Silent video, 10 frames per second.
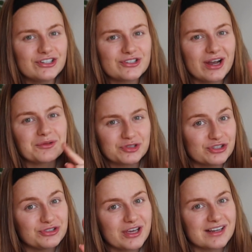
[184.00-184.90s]
so I will
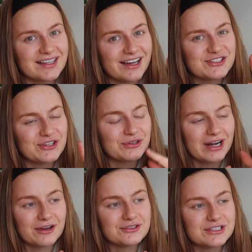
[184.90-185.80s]
show you guys that too, and
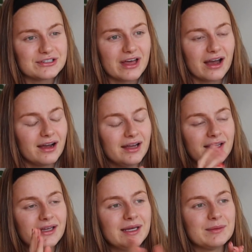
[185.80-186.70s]
how to do that,
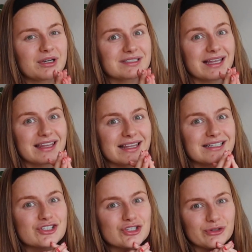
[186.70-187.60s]
because I think
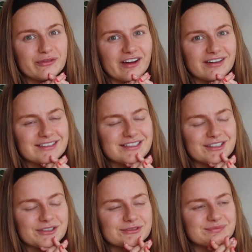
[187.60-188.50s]
that's so fun.
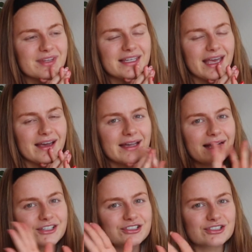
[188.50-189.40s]
So yeah,
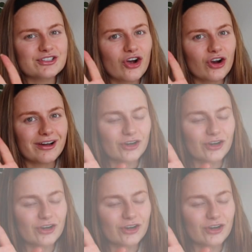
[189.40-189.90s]
calendars are a